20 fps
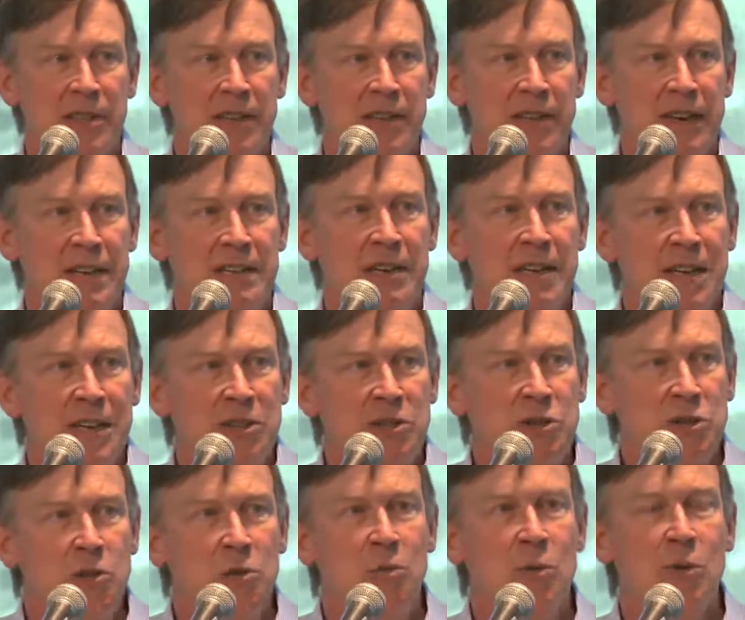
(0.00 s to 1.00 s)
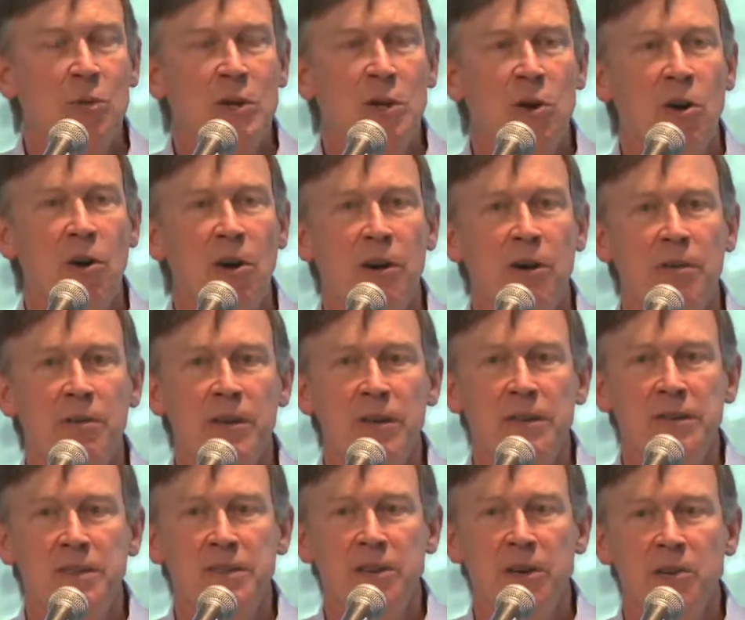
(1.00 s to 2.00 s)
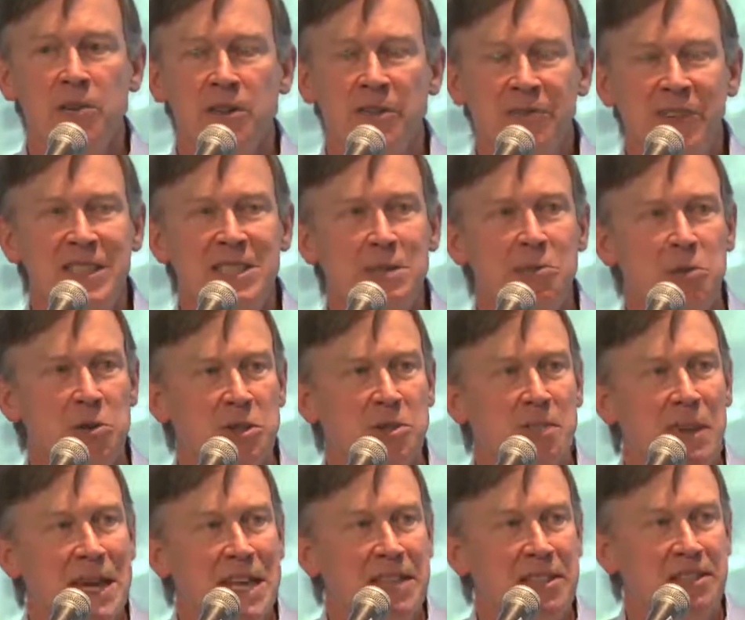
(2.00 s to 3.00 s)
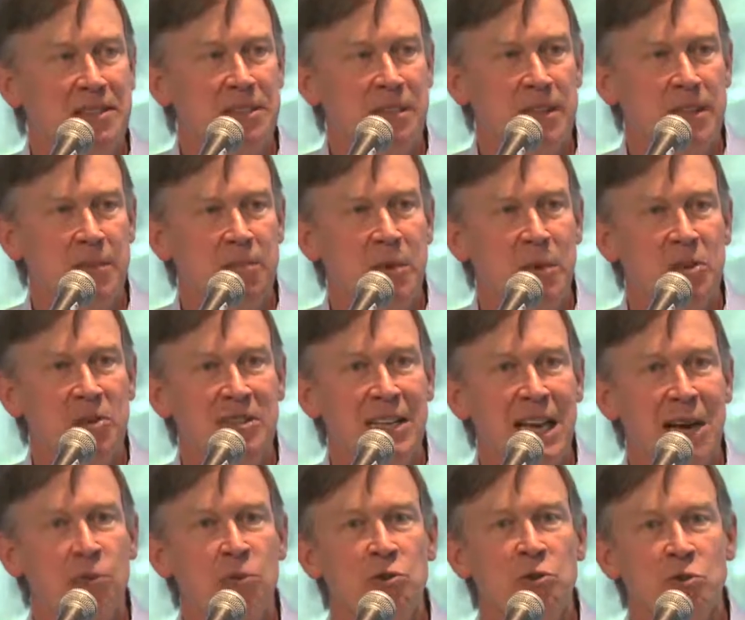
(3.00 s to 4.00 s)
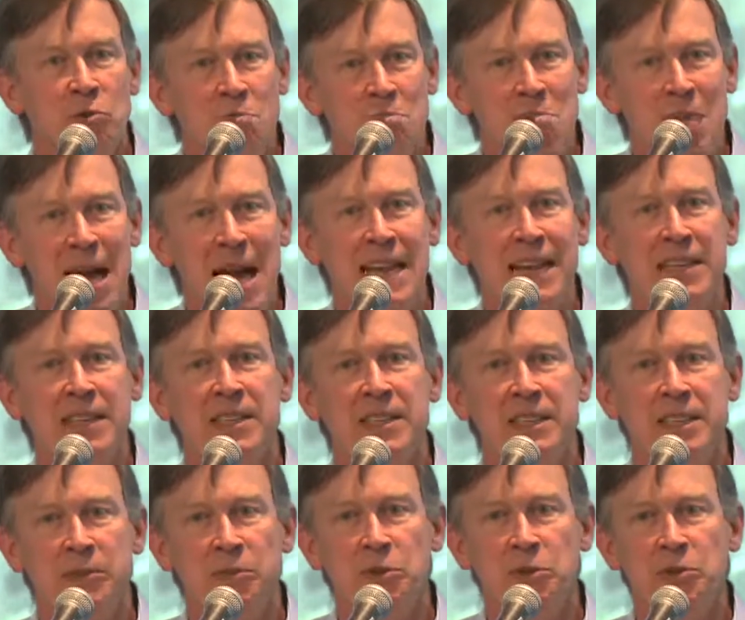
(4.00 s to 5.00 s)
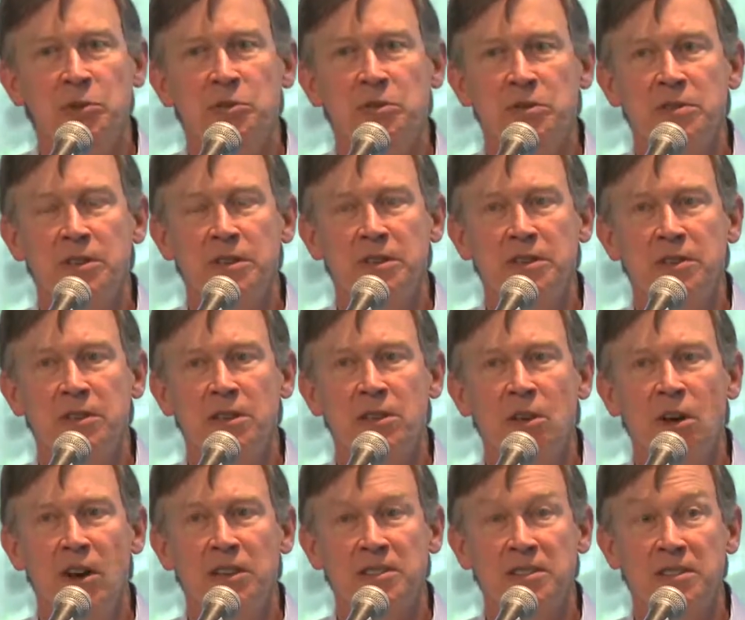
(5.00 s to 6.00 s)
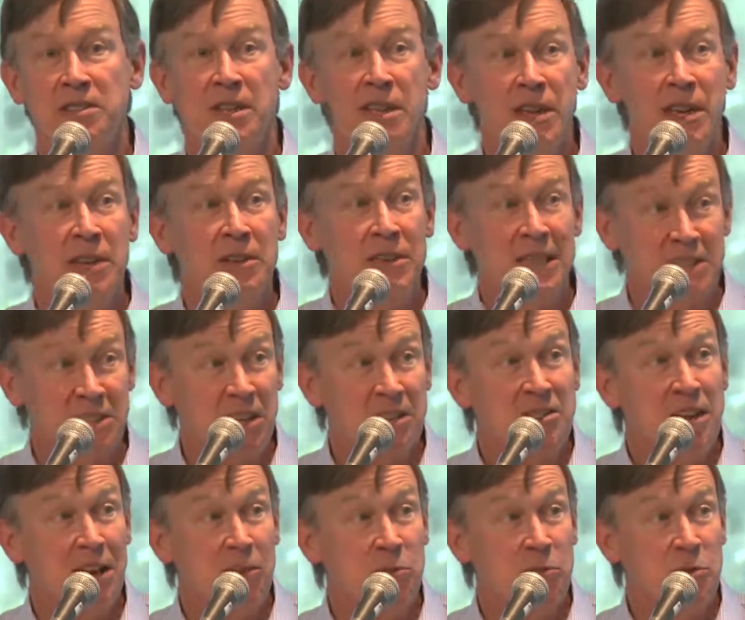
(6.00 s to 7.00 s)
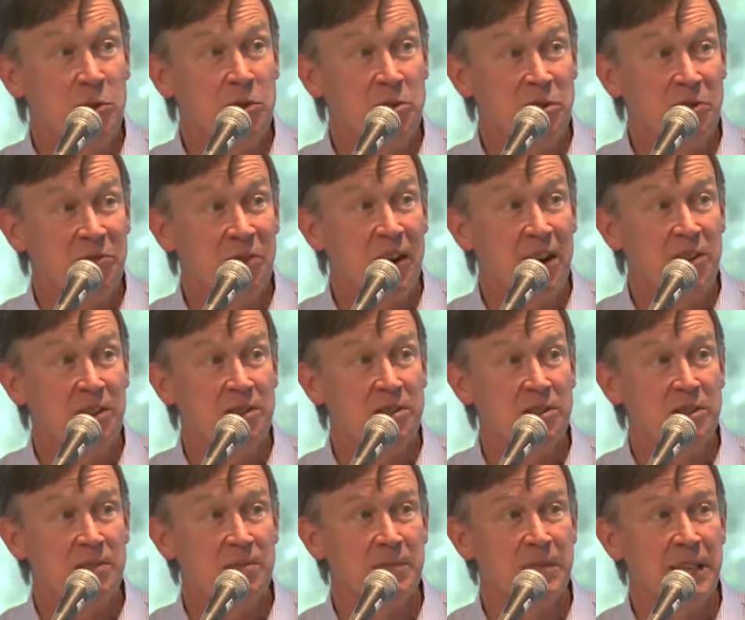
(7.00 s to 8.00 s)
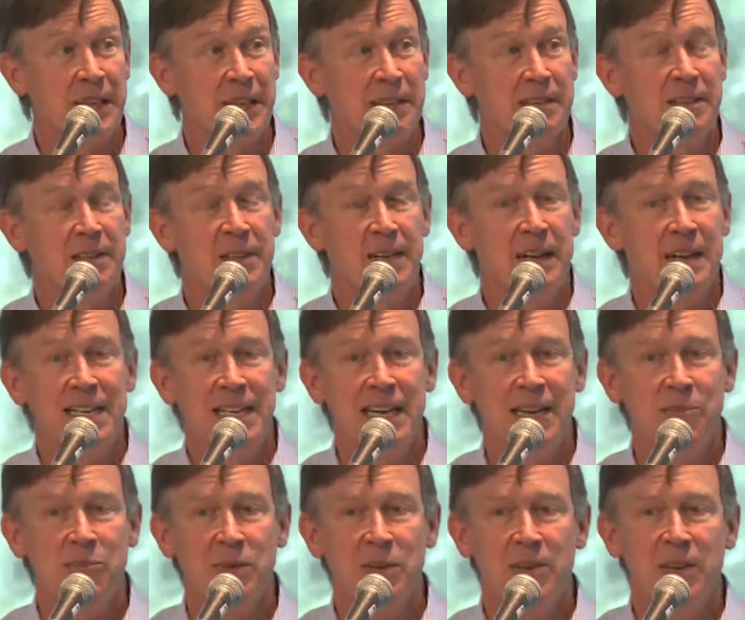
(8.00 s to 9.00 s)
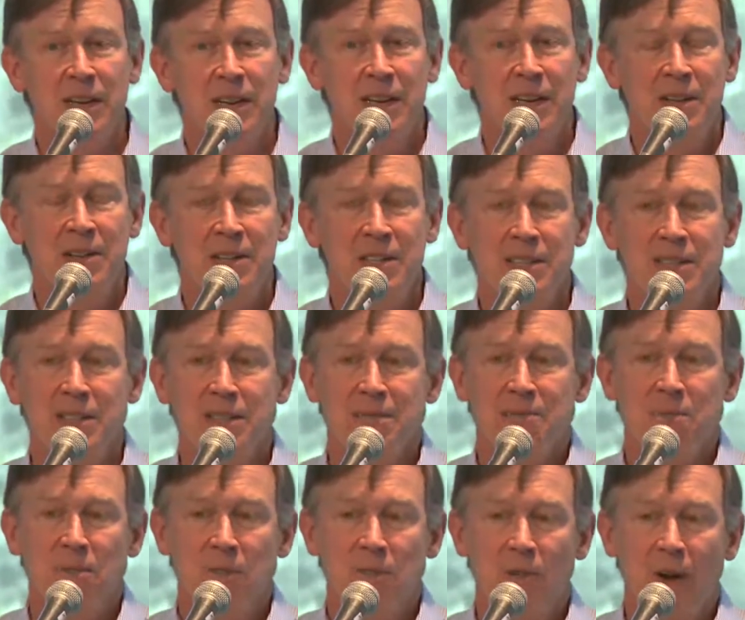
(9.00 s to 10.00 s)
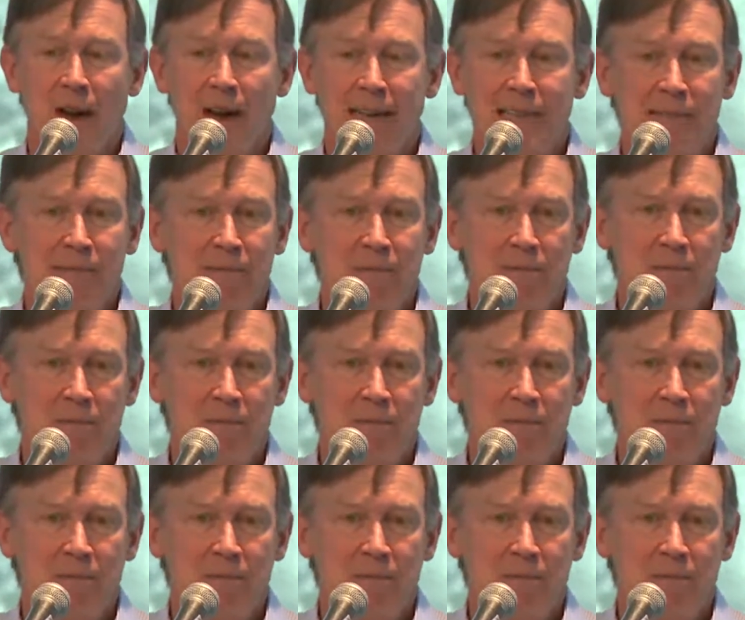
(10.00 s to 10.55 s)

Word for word: right? Do what we call you know, defensible space because that will dramatically reduce the, the losses. That does not reduce the fires. And again, we're this is I